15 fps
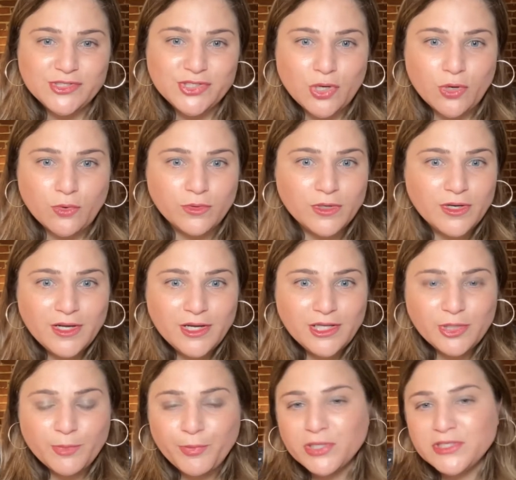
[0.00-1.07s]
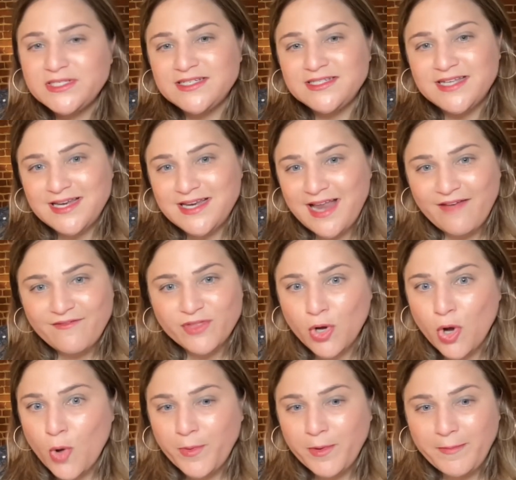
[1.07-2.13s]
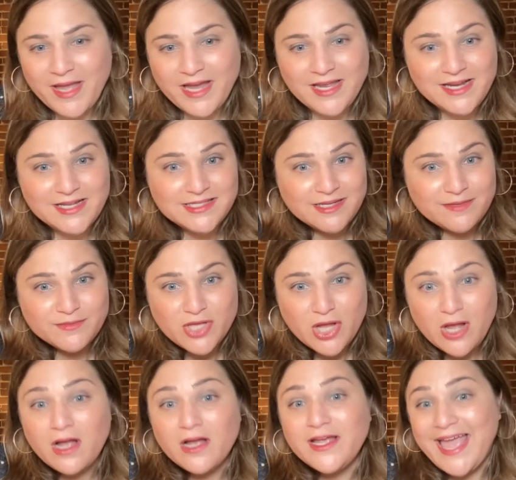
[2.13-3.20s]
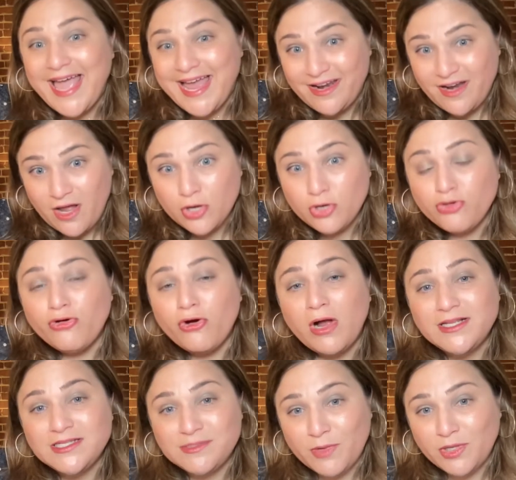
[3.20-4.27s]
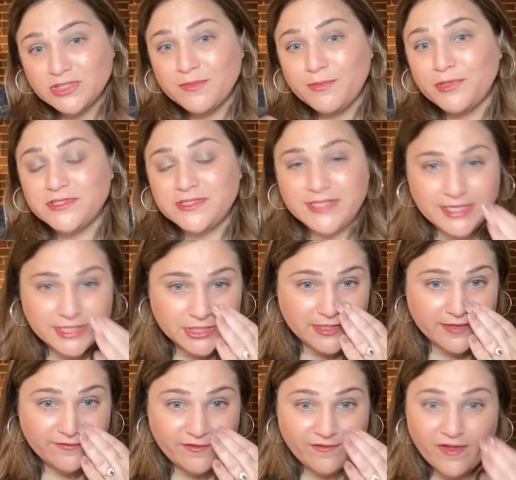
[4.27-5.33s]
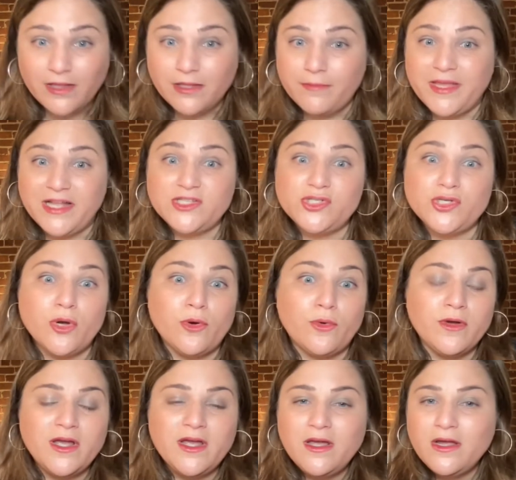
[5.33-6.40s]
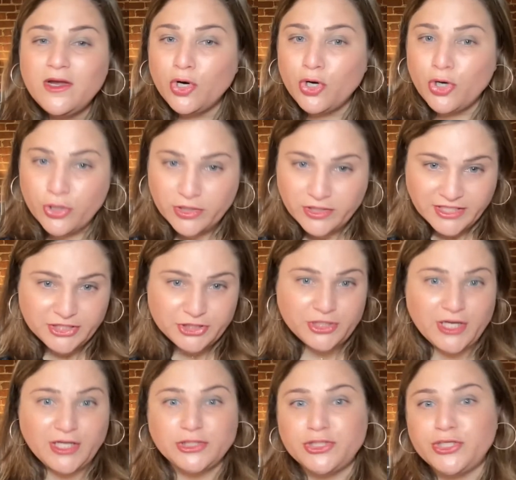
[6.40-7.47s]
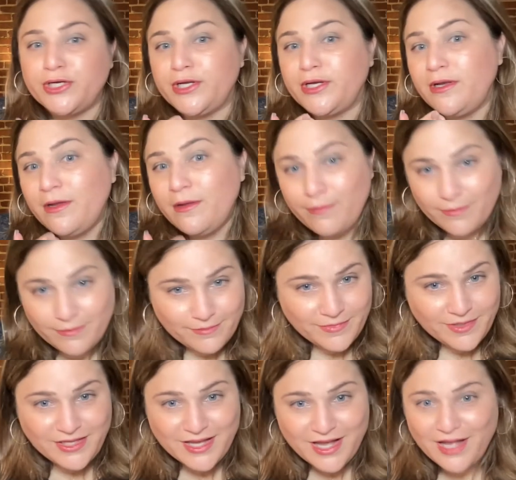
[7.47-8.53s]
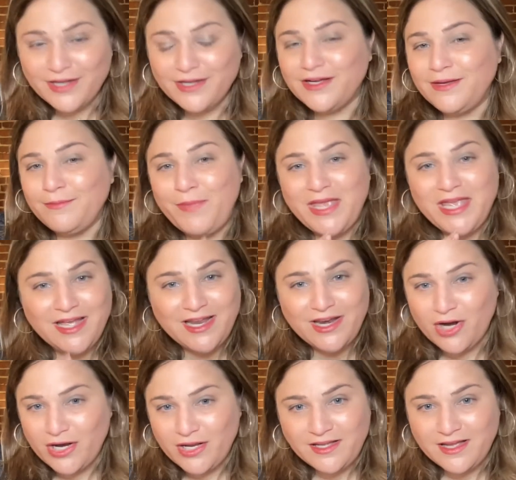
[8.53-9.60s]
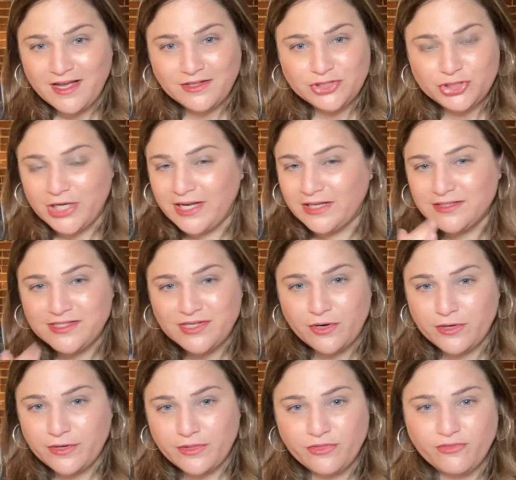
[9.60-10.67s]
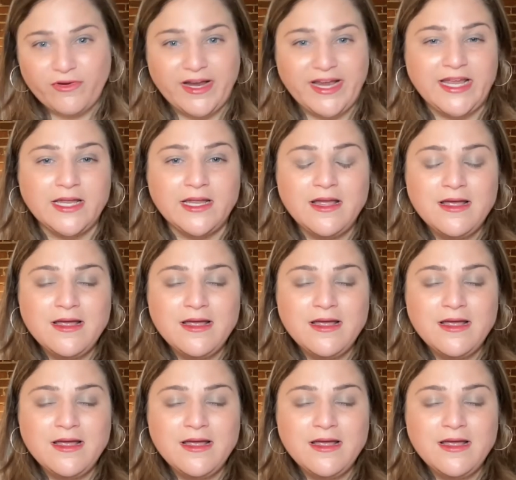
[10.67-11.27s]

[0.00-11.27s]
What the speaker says: So the person didn't have the coping mechanisms, again, across multiple stages of development. So early childhood, being a young child, 0 to 3,